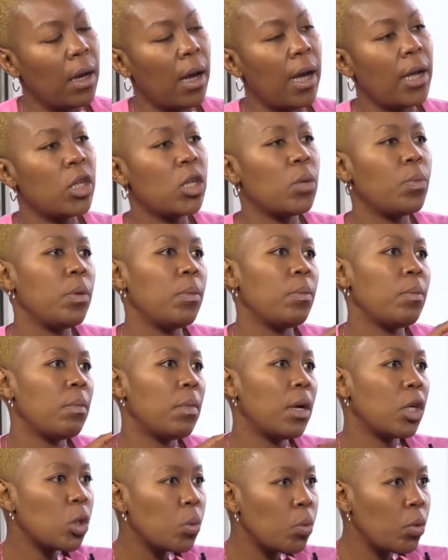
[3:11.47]
and to be
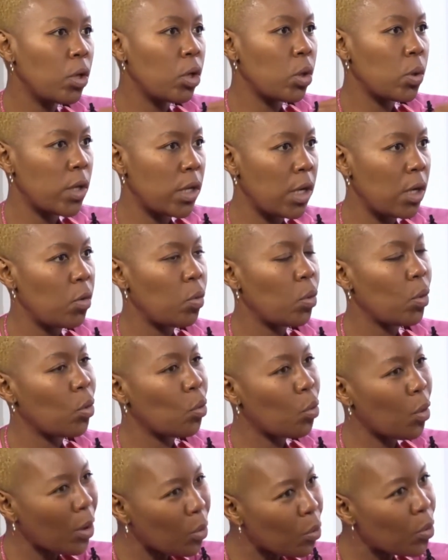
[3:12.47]
much more interested with
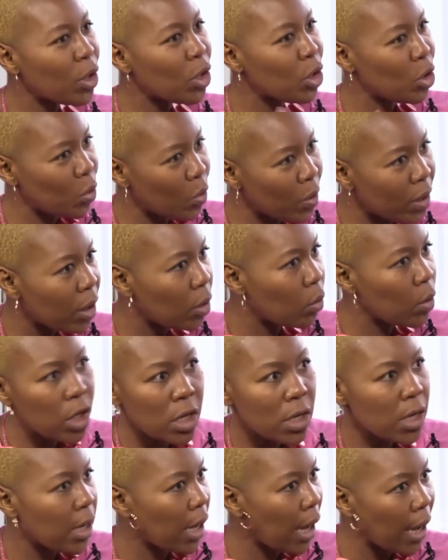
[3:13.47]
what we're doing, which
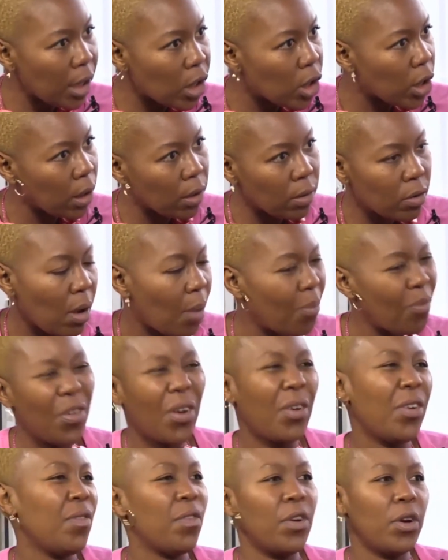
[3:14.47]
is engaging. So I'm
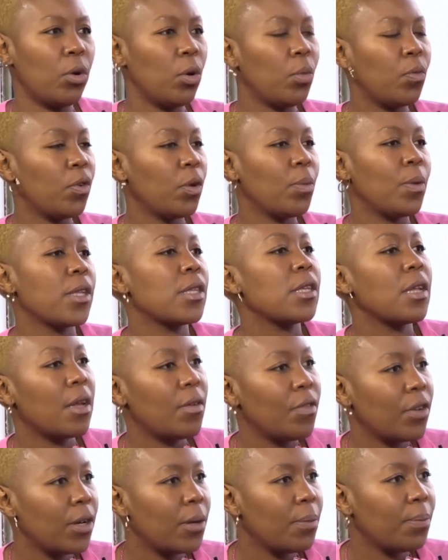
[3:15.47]
very, very hopeful about South Africa.